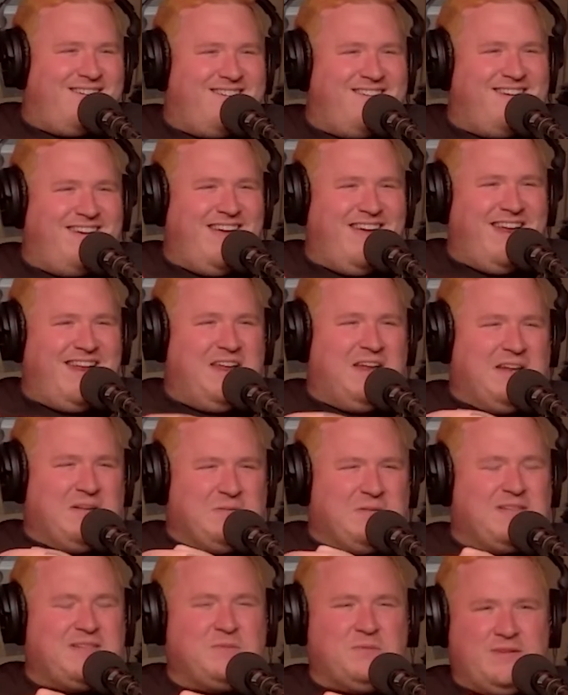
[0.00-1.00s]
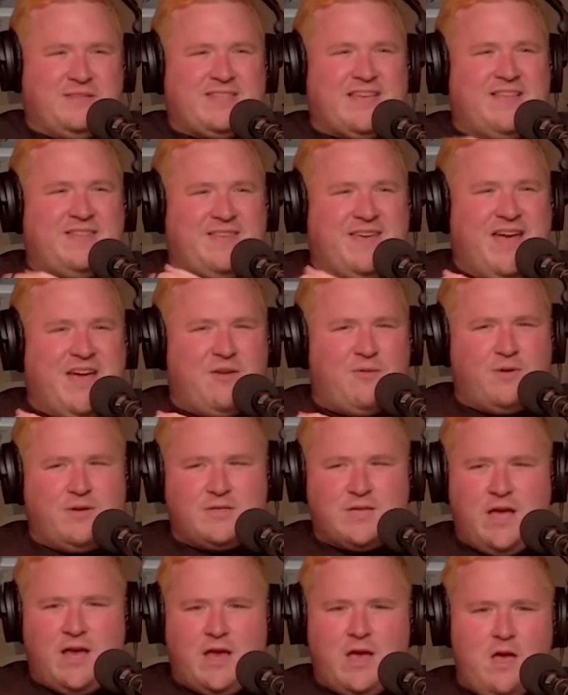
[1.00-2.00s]
in it. It's at the end where
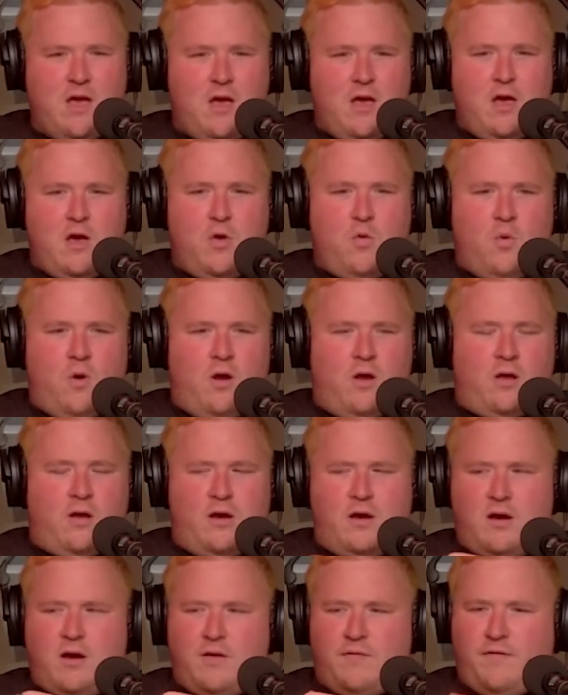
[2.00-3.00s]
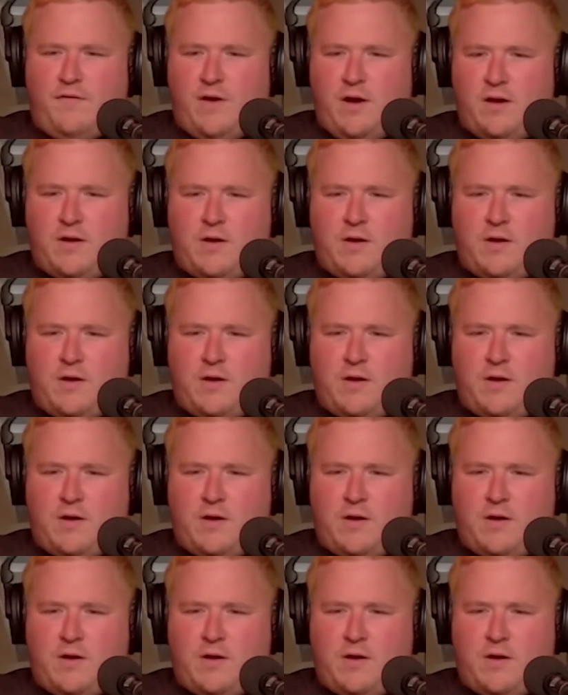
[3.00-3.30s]
it's like, oh fuck,